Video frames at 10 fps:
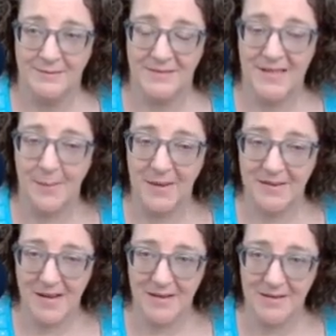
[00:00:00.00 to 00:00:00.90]
Does that make
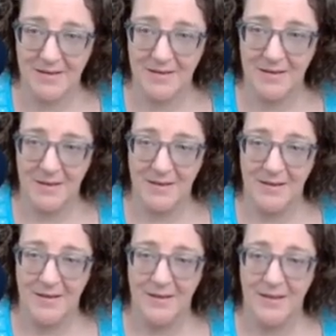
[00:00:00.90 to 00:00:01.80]
sense?
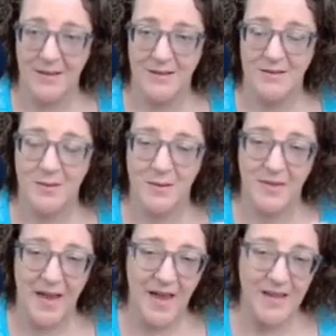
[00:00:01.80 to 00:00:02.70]
So
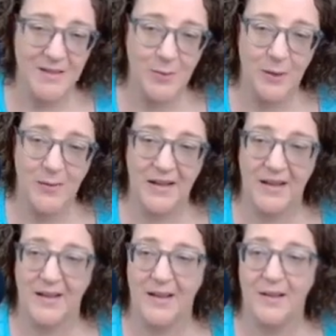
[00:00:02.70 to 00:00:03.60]
that's where we
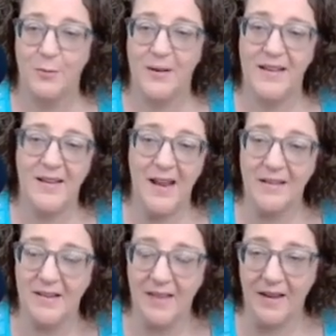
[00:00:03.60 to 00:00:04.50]
can, if we
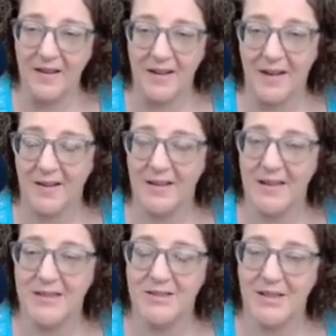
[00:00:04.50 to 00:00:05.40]
connect there,
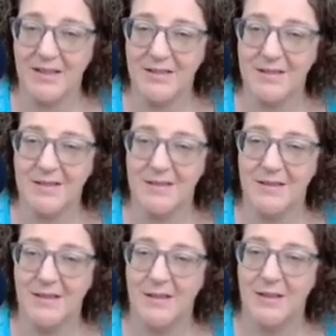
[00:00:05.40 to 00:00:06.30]
it just
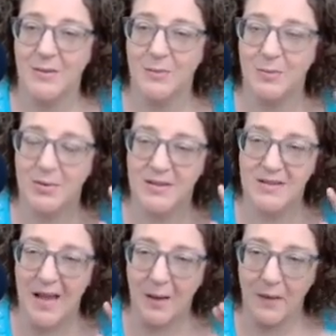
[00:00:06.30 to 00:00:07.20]

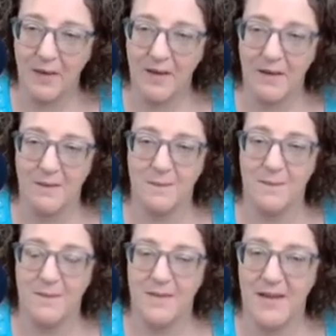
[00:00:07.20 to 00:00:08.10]
puts out the
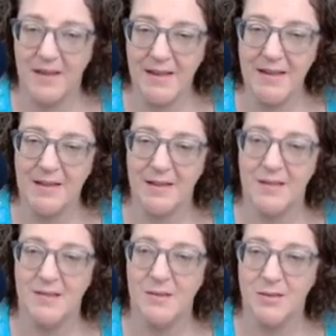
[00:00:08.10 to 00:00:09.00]
heat
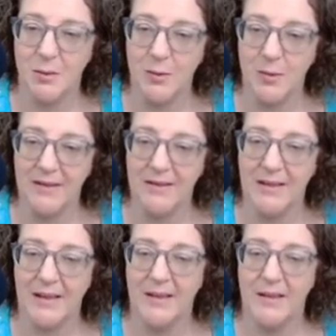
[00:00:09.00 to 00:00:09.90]
so
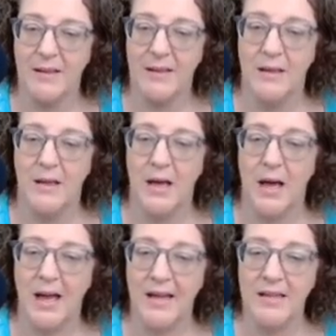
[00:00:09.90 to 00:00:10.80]
quickly.
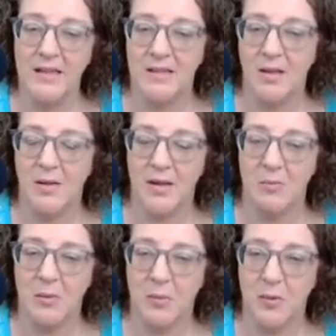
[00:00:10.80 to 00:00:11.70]
I need to know that
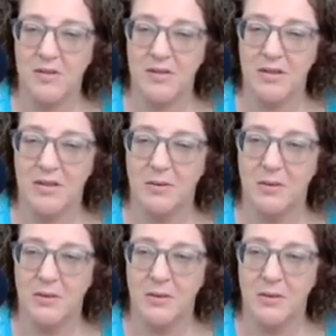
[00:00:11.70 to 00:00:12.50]
I'm important to you.